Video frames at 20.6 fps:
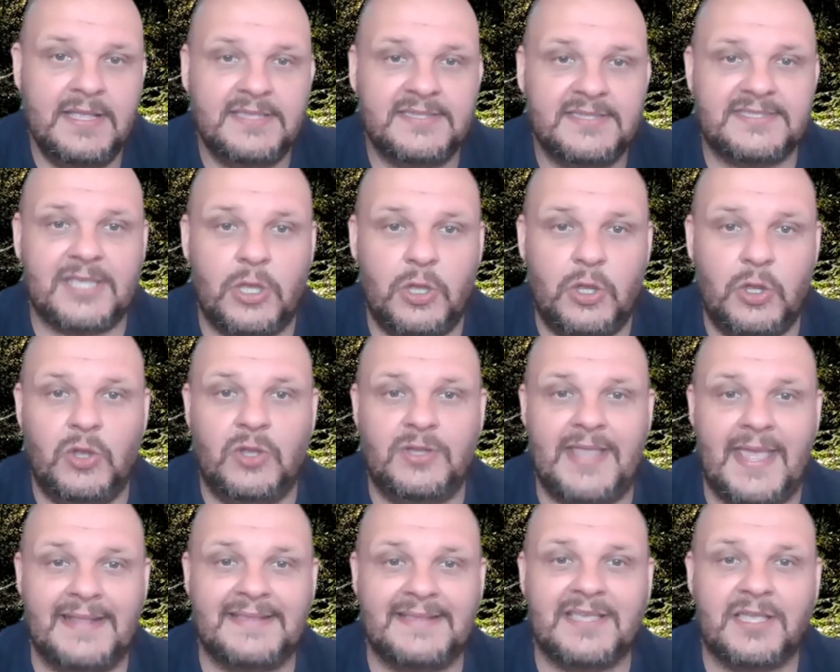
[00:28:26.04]
So
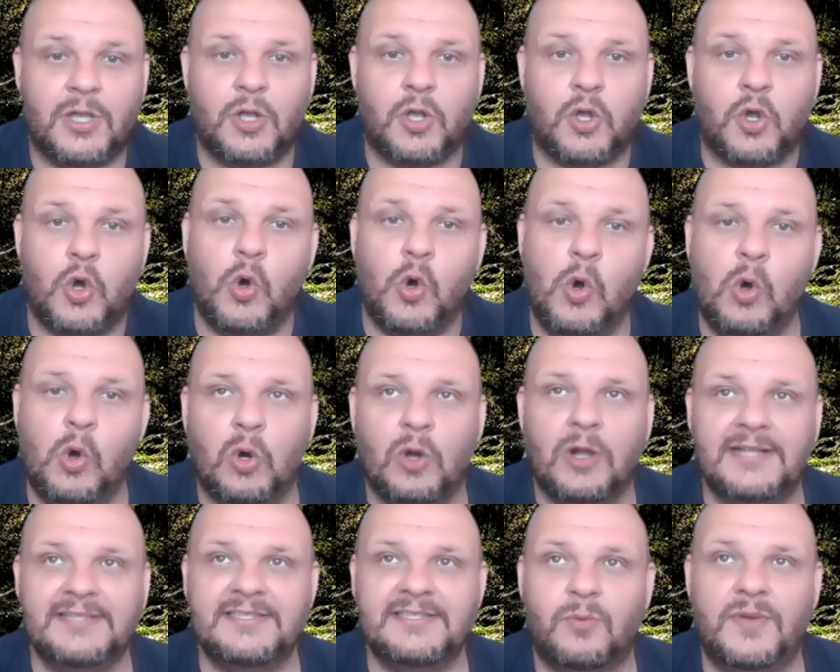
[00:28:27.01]
that
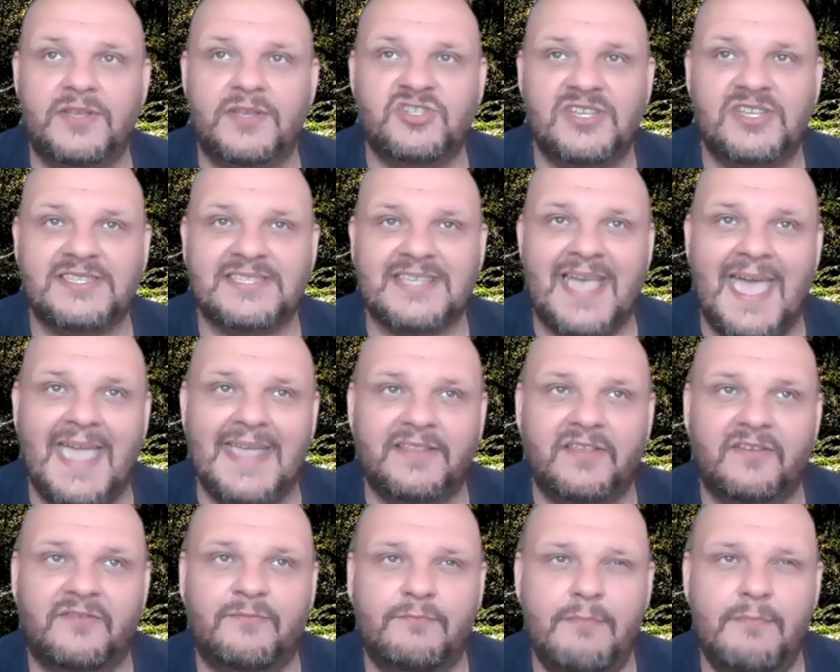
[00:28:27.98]
cold, which is
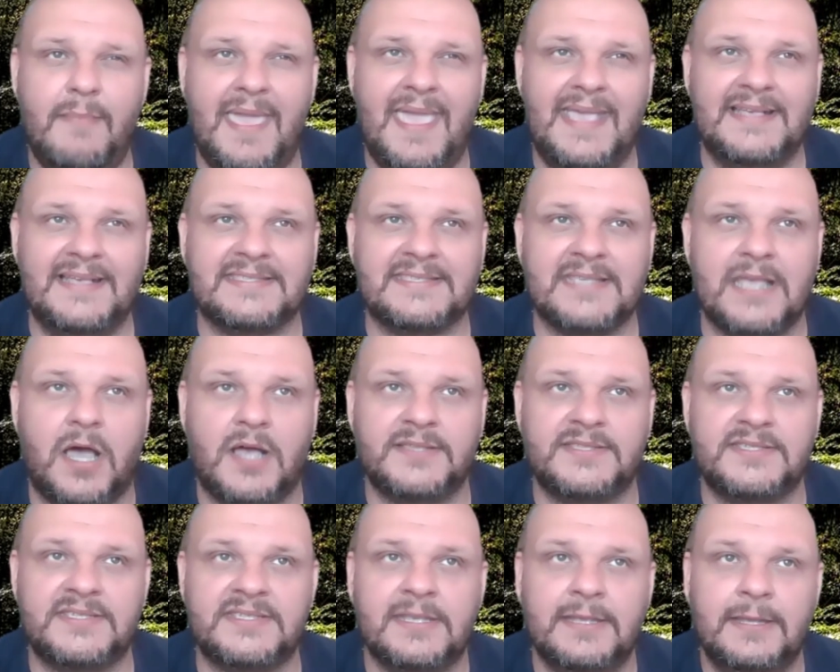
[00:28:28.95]
kind of makes
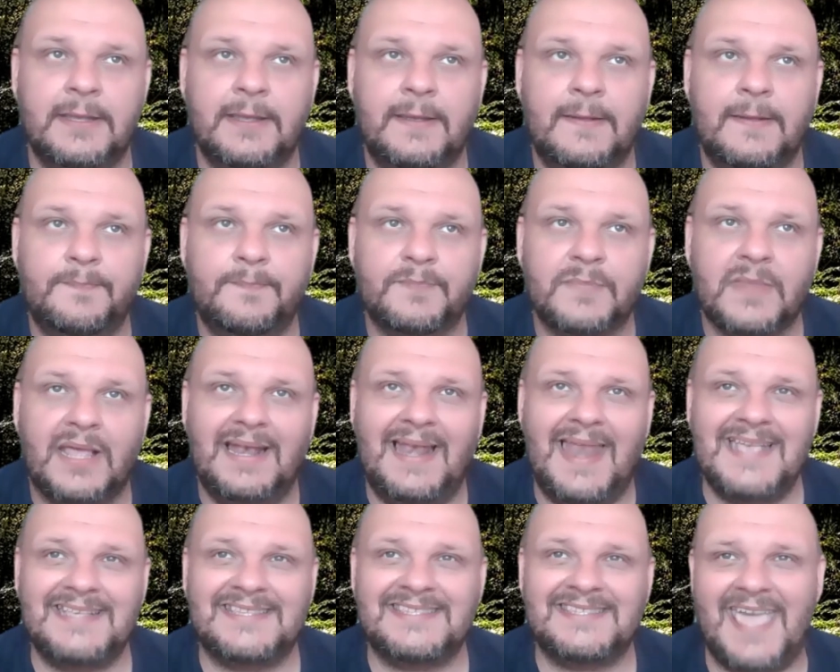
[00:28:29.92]
us
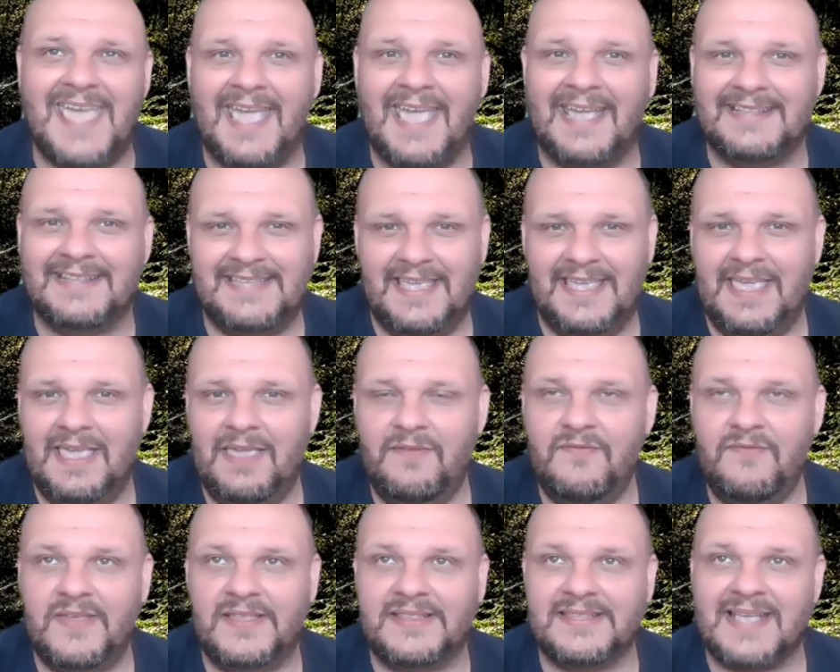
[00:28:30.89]
less
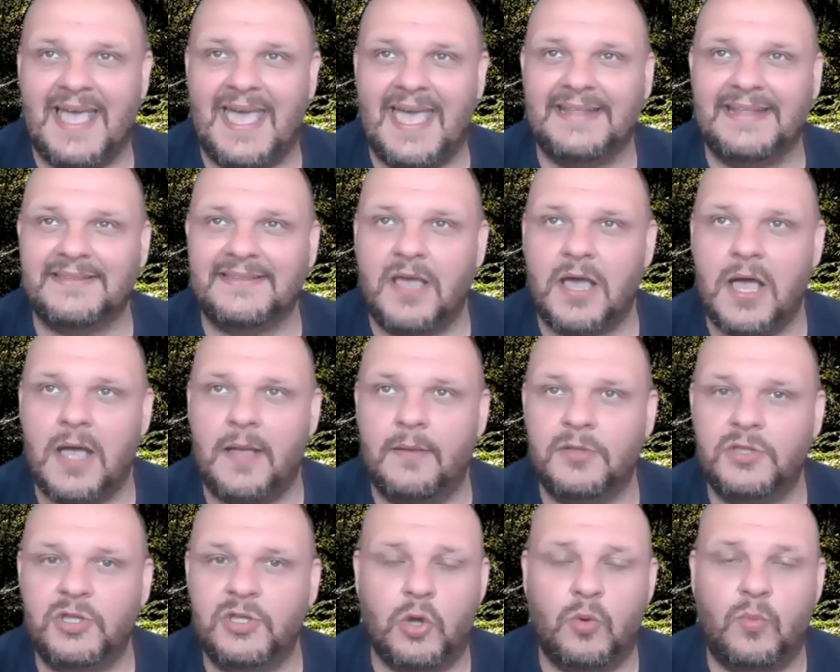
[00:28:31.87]
active. It kind
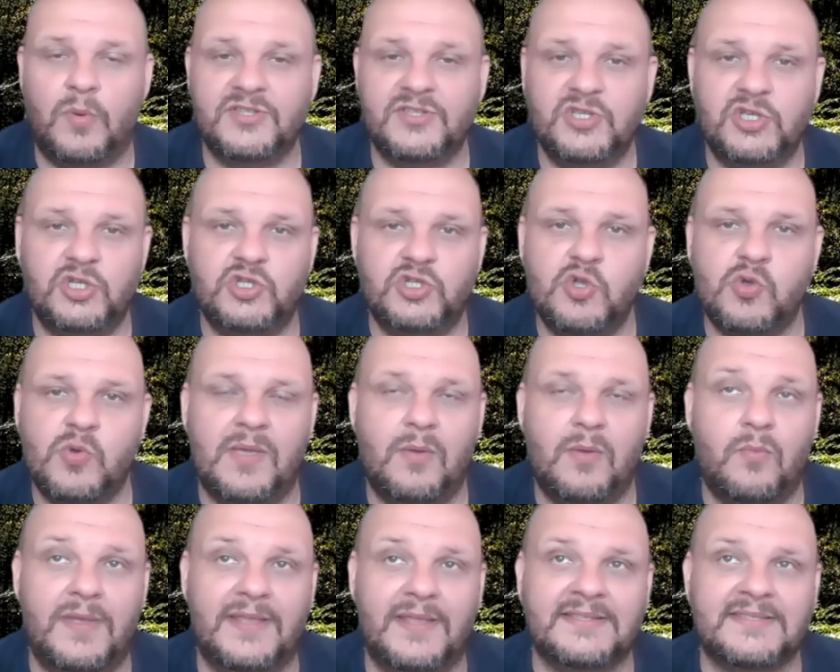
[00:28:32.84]
of, you know, what do you do
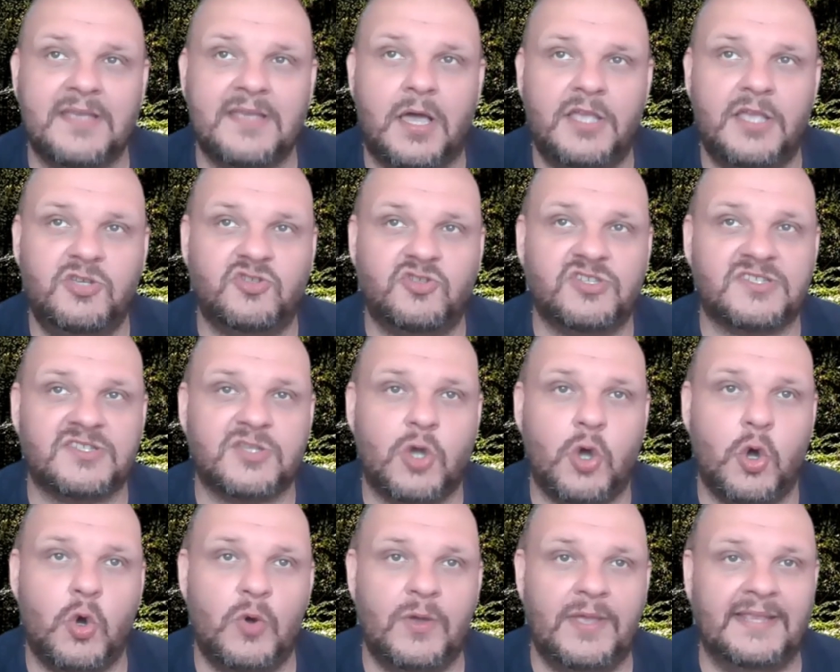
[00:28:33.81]
in winter? You just
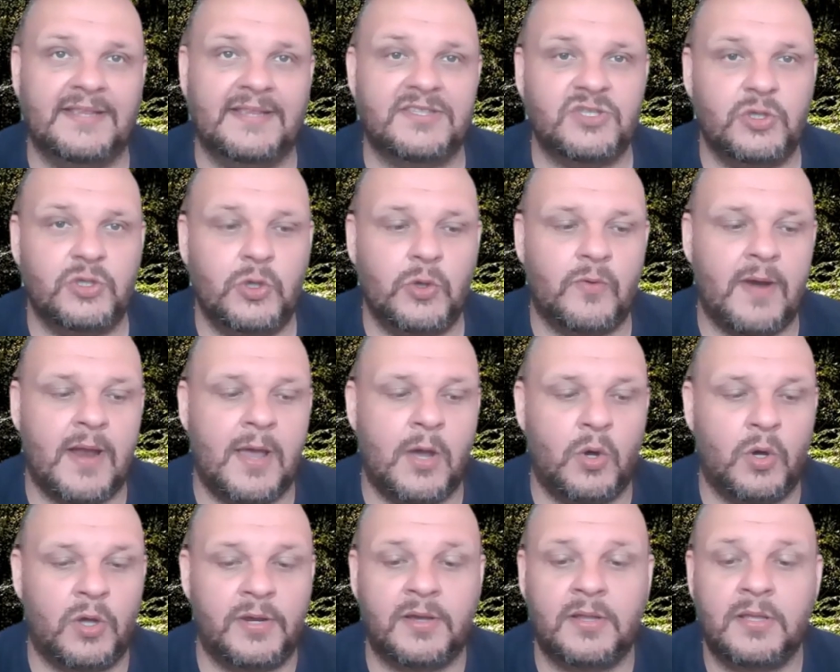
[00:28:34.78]
go into your
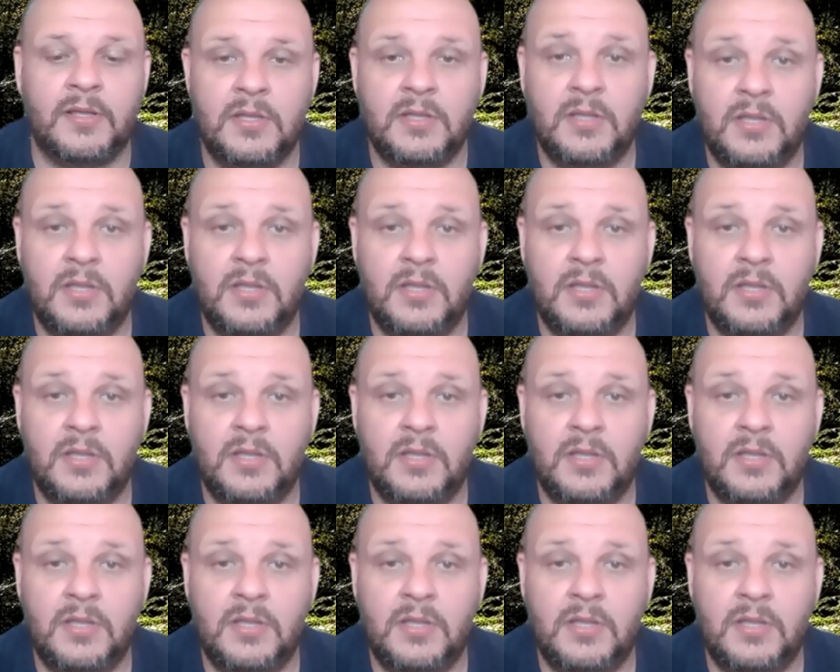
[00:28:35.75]
own